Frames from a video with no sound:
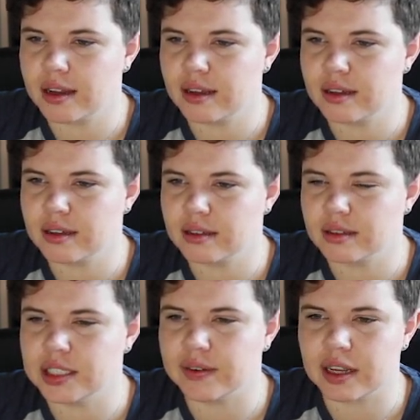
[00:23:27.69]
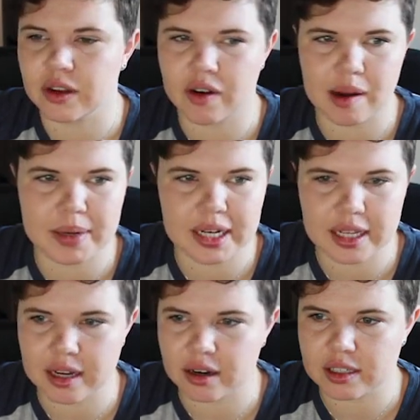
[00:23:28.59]
let's see if I can grab it in
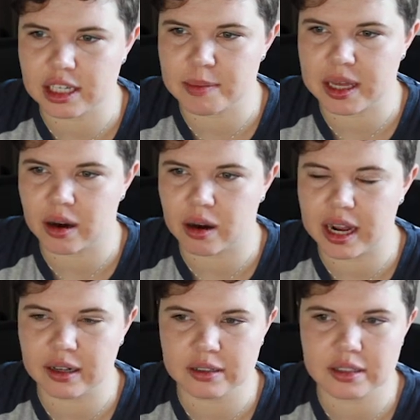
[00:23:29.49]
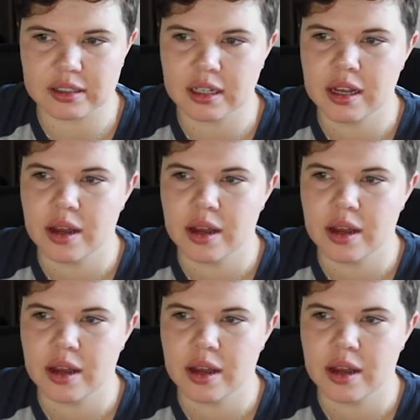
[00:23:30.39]
here, is going to be in our else.